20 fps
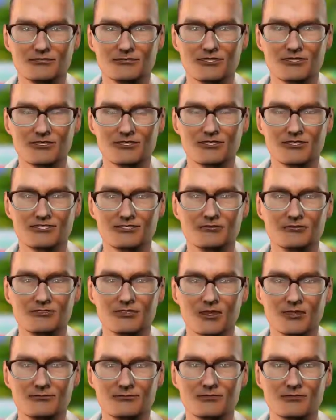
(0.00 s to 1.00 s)
And when this
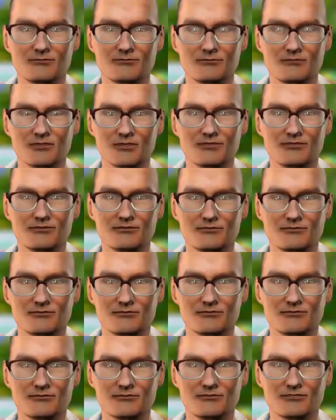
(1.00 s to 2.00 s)
man Abu Lahab
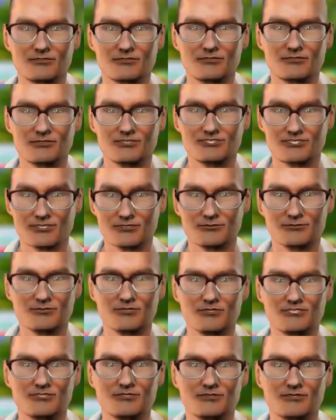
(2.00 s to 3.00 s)
protests and
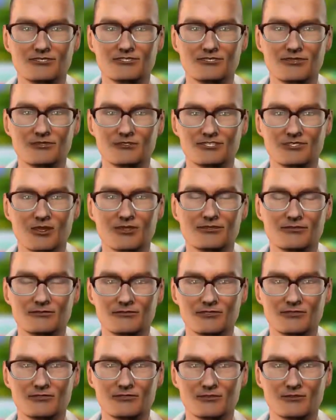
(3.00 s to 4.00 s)
he starts
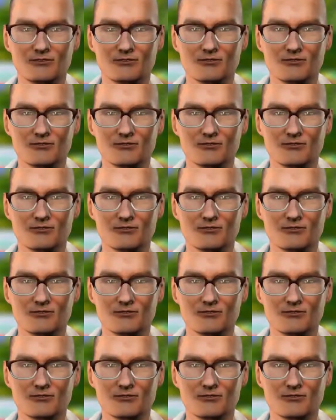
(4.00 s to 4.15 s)
insulting,